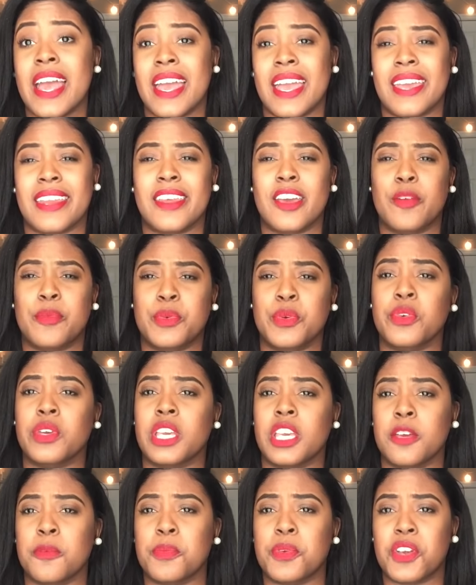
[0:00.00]
and help you
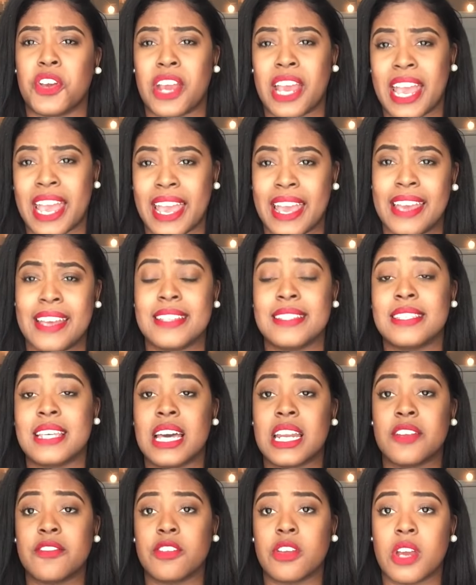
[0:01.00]
keep your hands
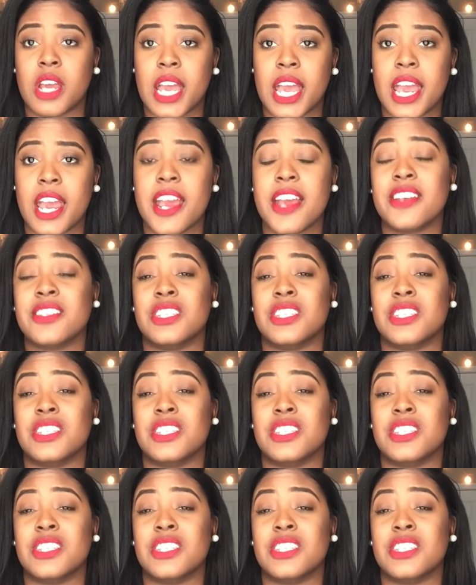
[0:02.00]
out of your hair